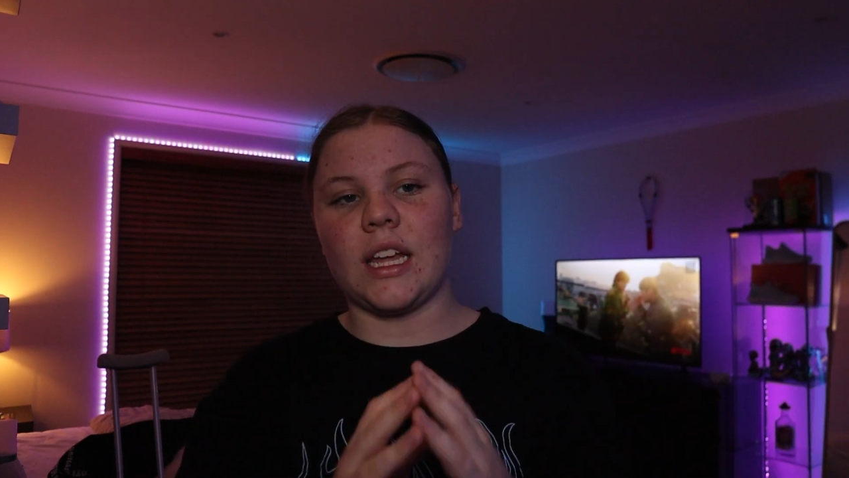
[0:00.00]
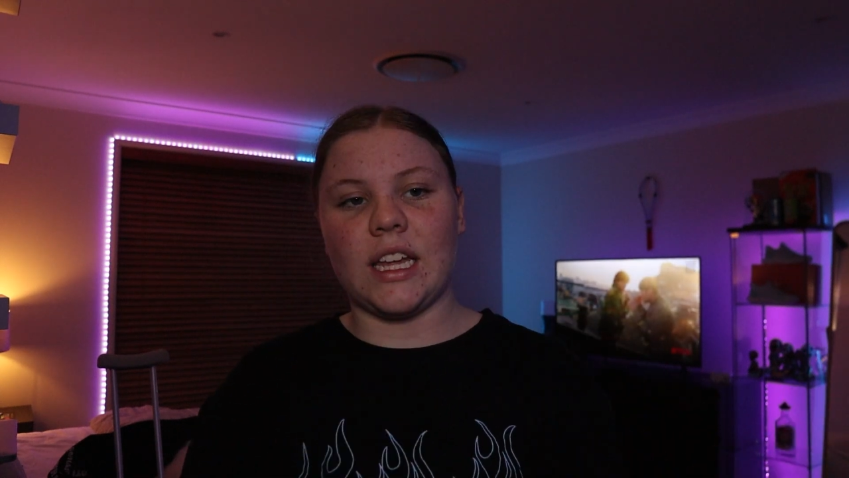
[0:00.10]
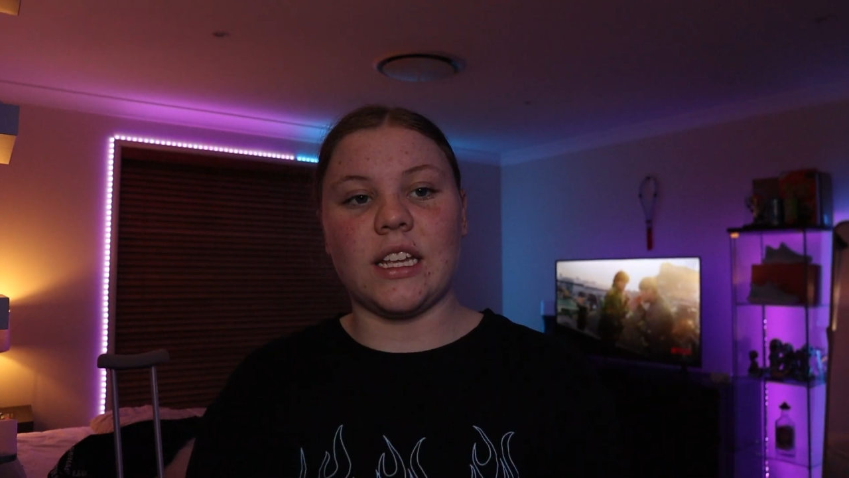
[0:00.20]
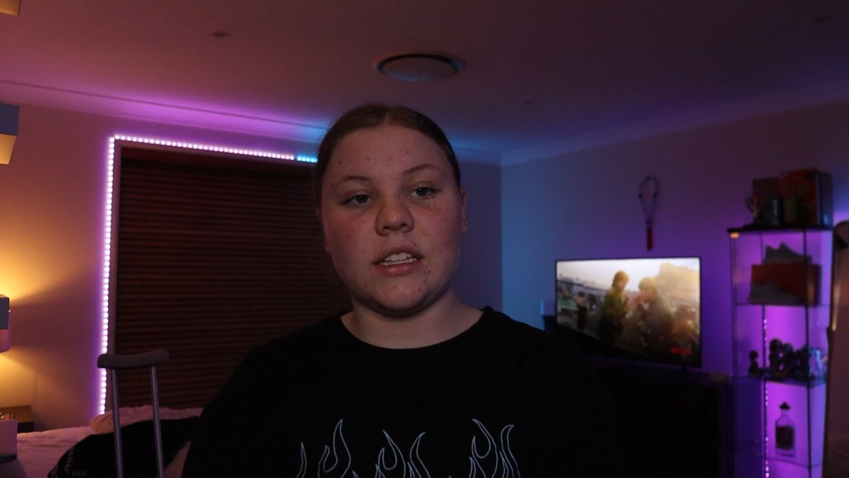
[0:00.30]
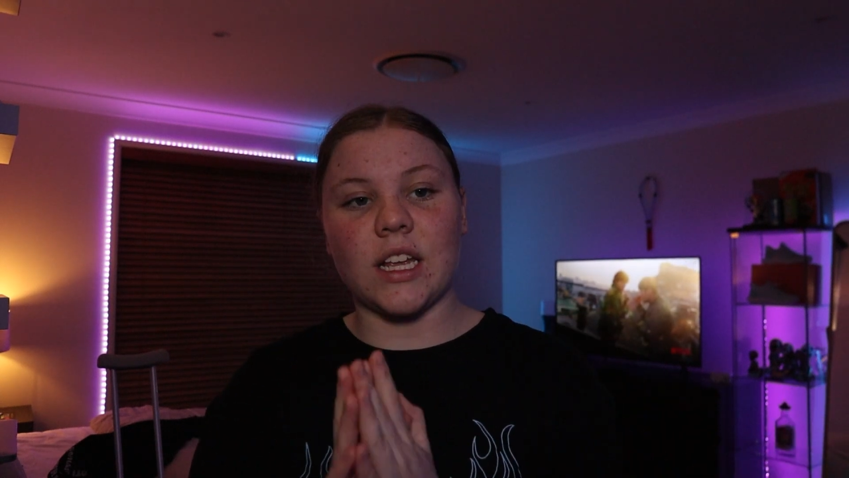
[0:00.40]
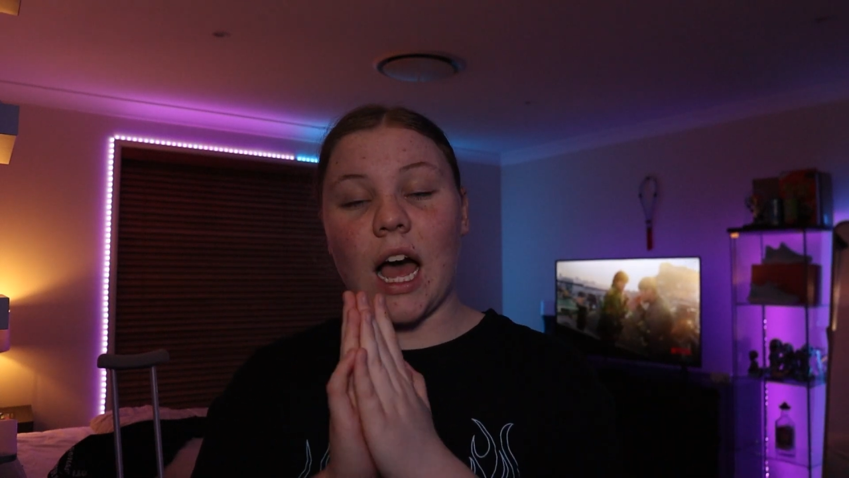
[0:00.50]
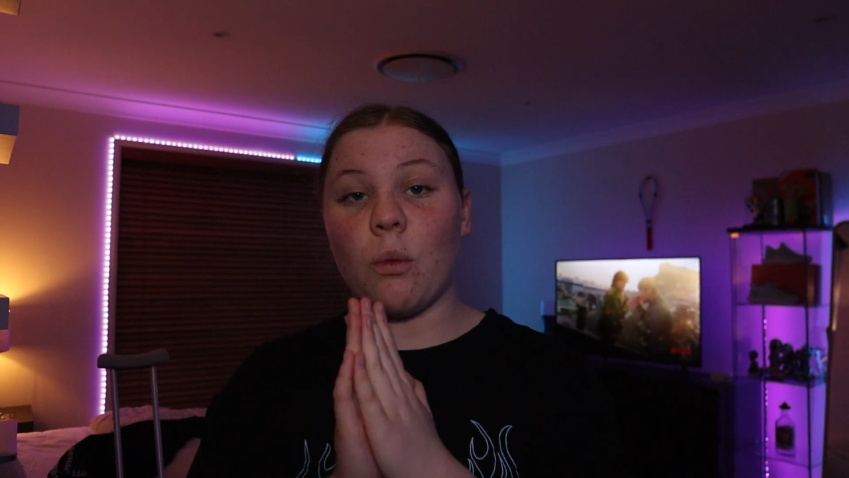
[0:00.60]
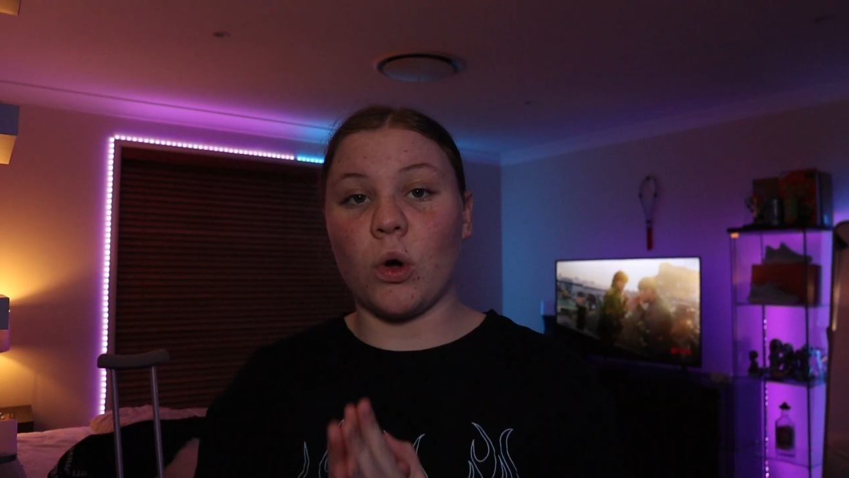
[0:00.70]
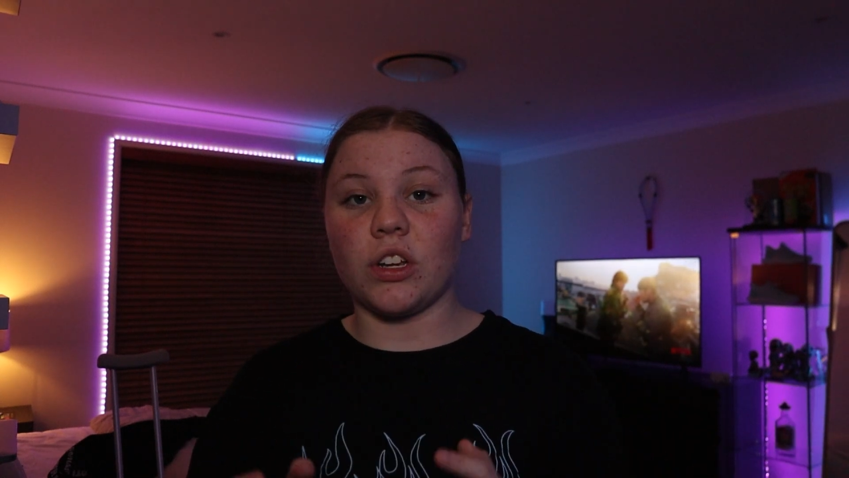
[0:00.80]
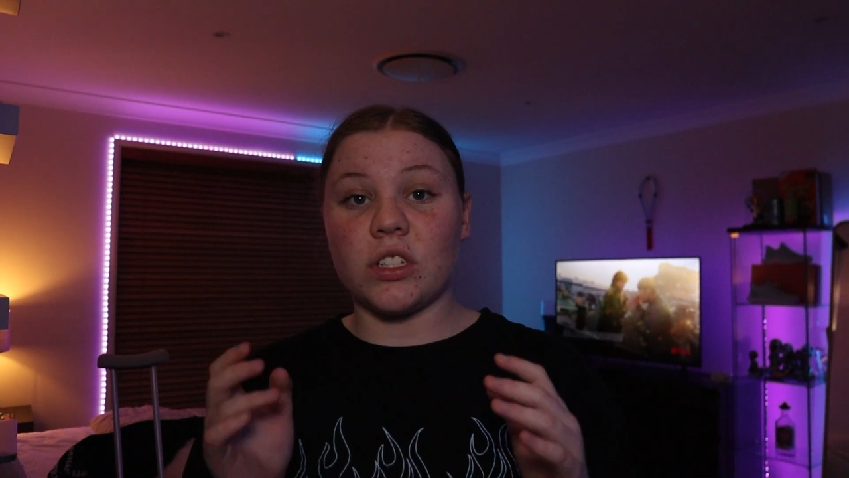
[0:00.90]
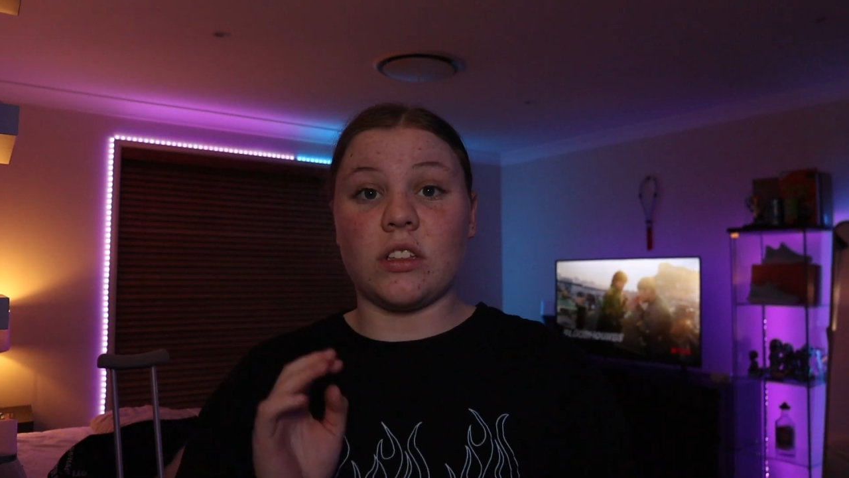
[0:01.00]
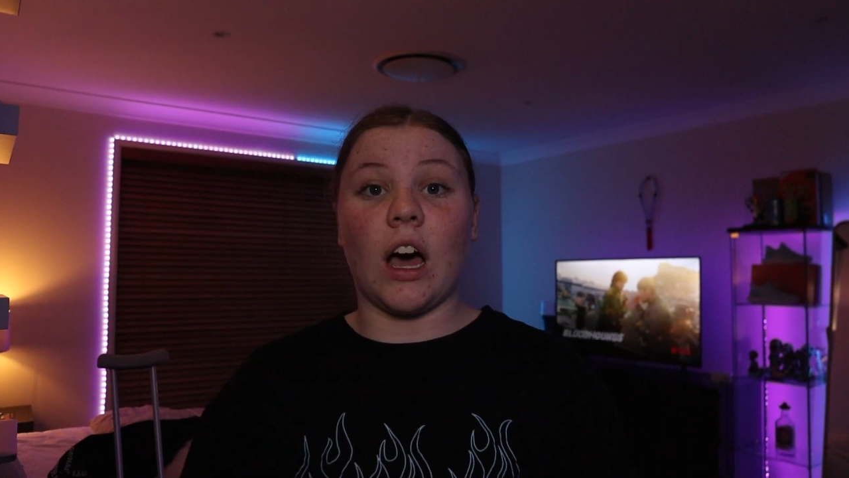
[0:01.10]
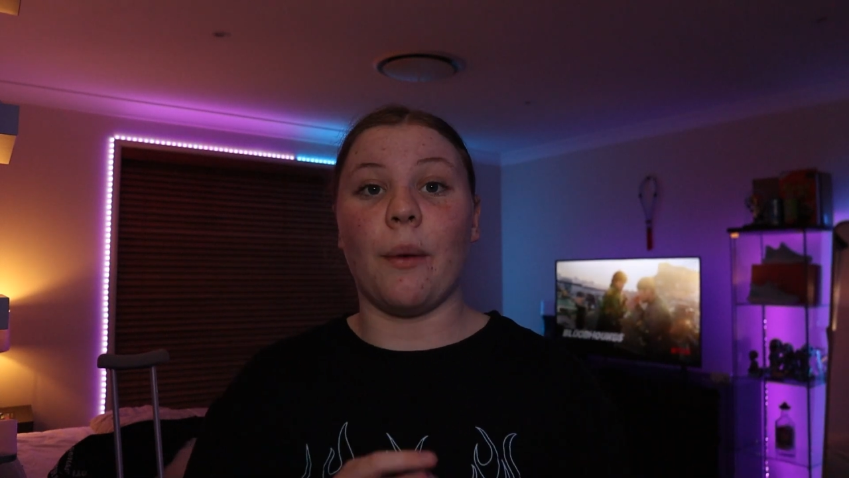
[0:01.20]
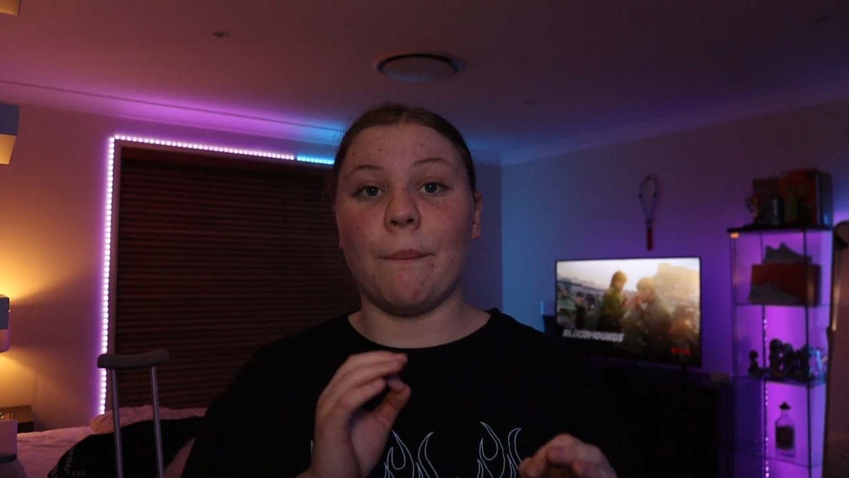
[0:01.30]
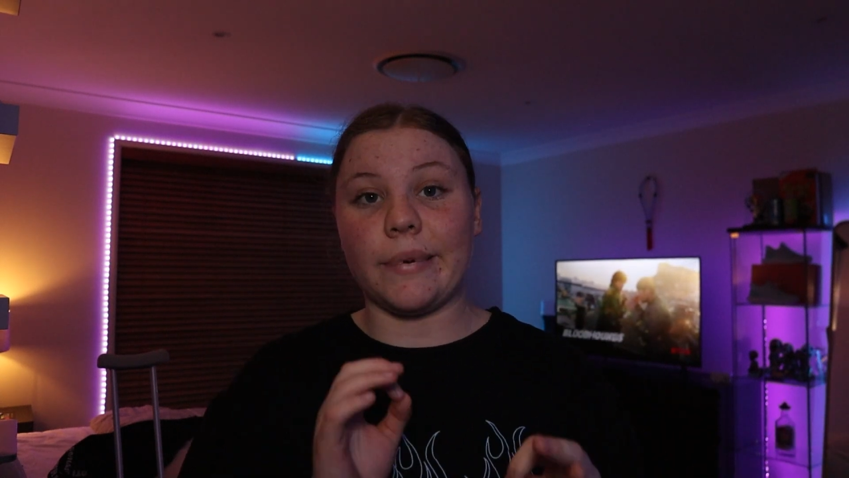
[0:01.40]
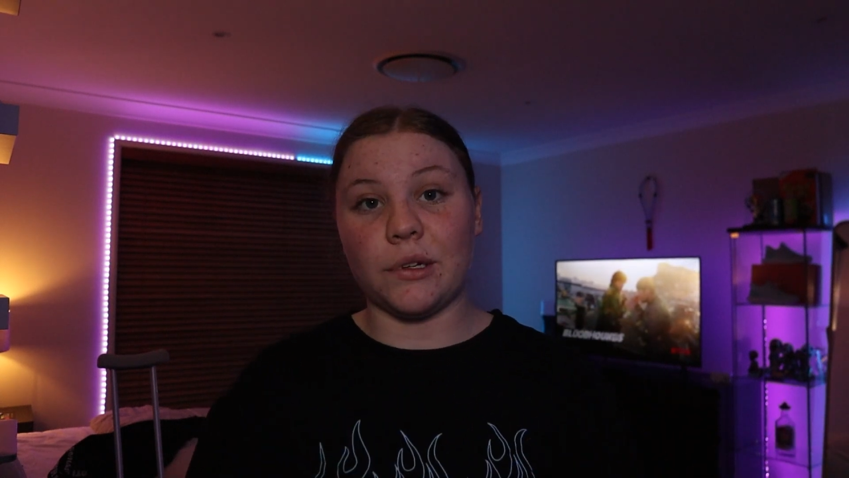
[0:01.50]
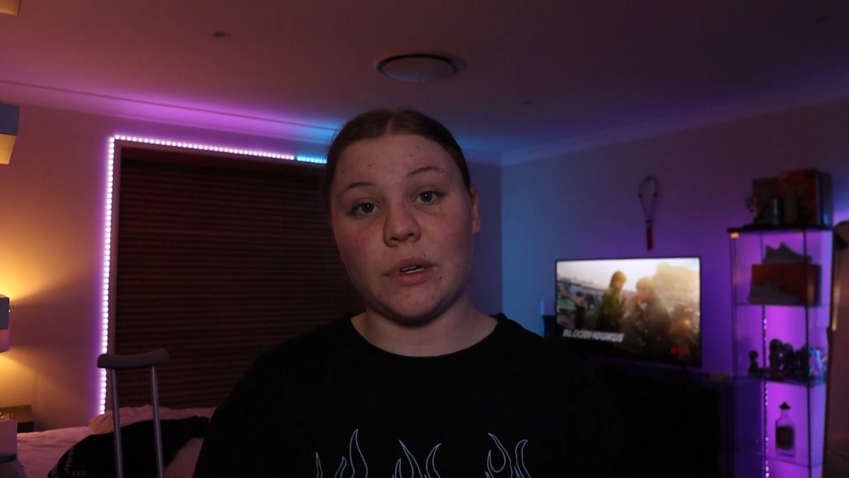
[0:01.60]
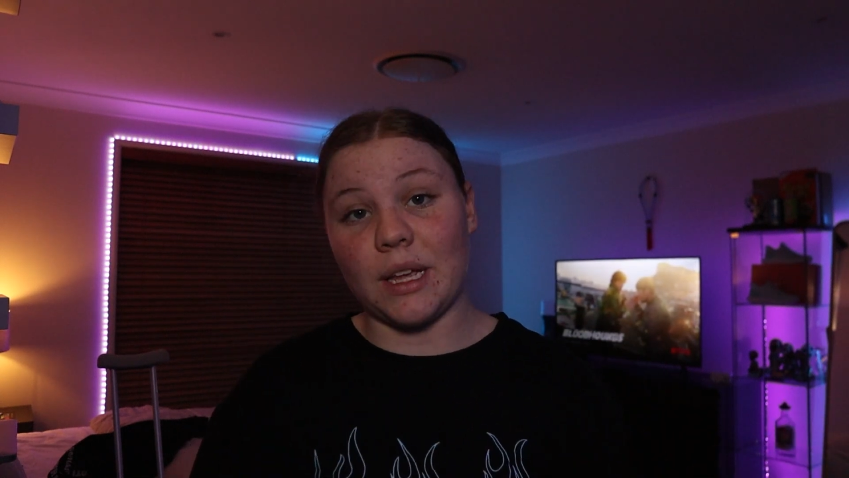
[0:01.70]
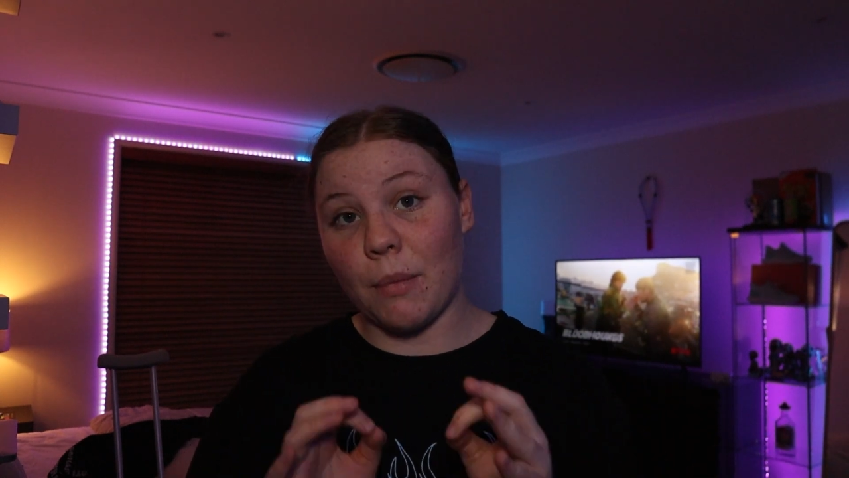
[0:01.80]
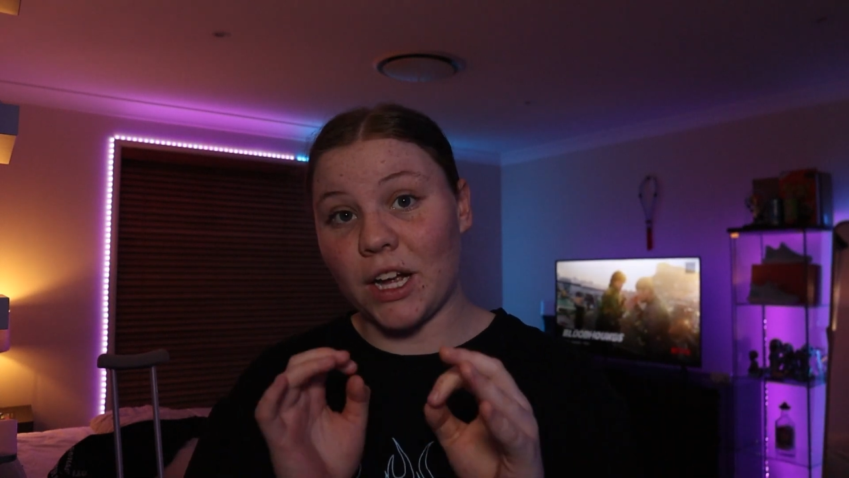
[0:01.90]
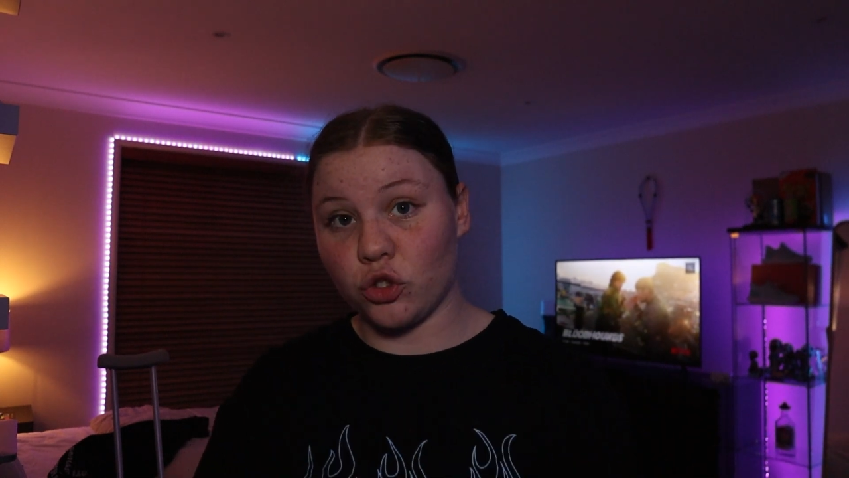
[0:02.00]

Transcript: is I want to start building my